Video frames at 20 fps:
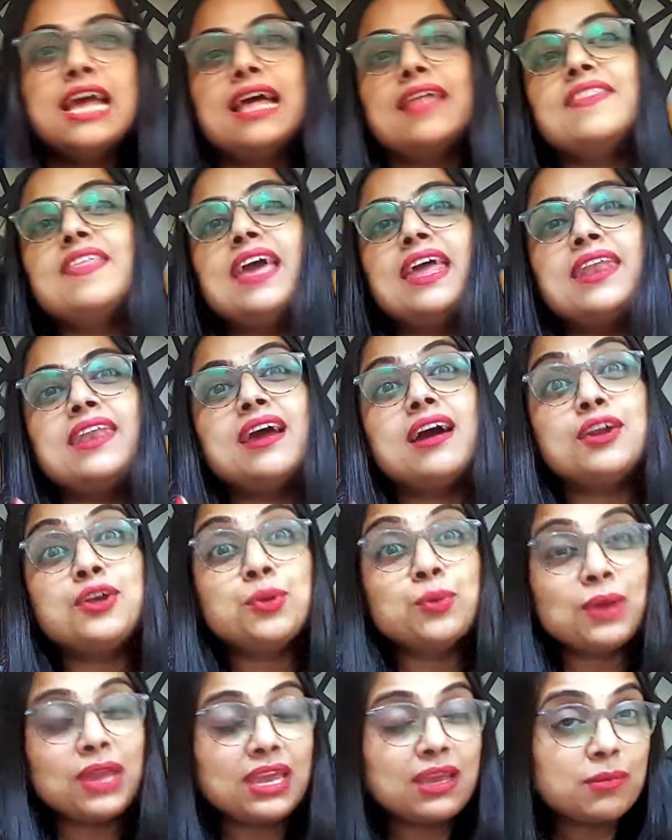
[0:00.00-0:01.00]
Then
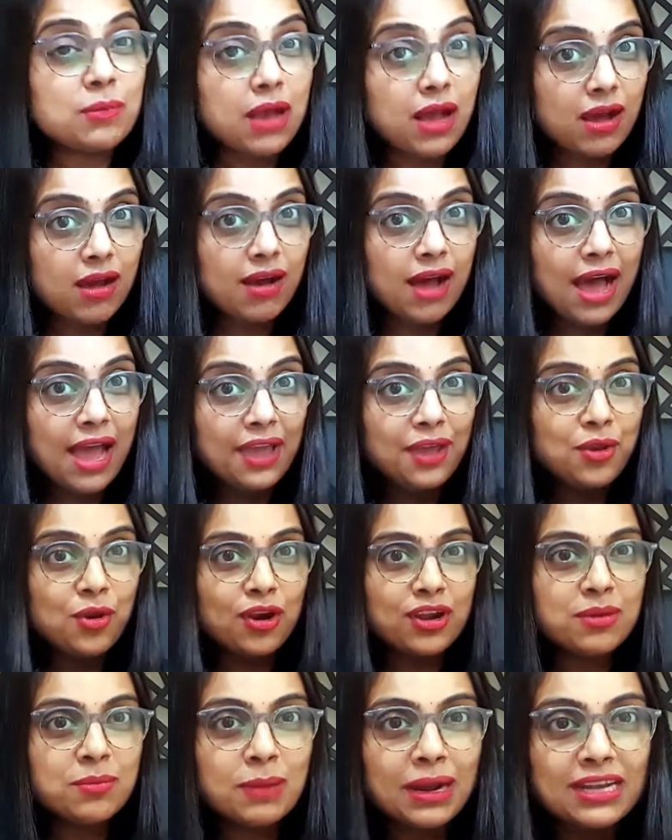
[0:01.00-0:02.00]
doing higher
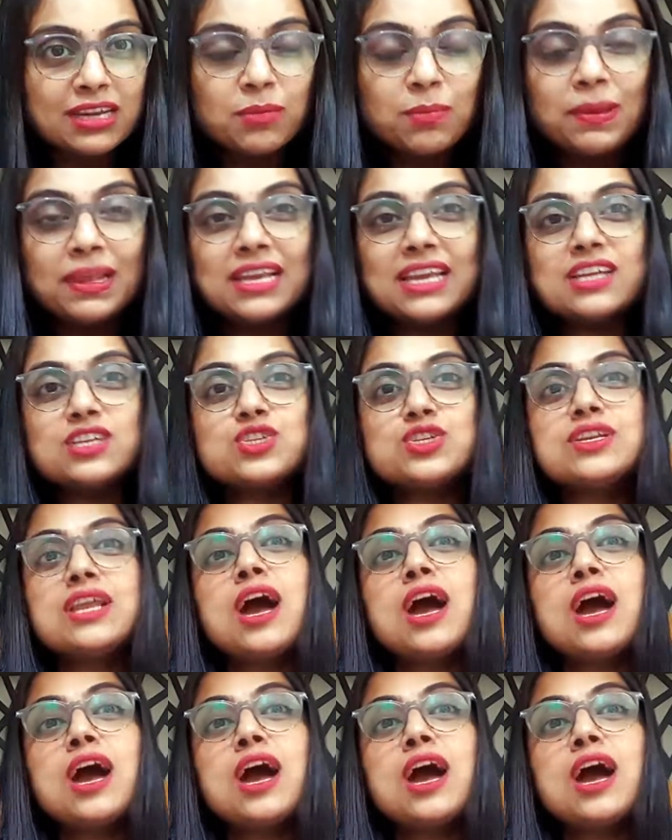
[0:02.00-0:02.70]
order multiplication,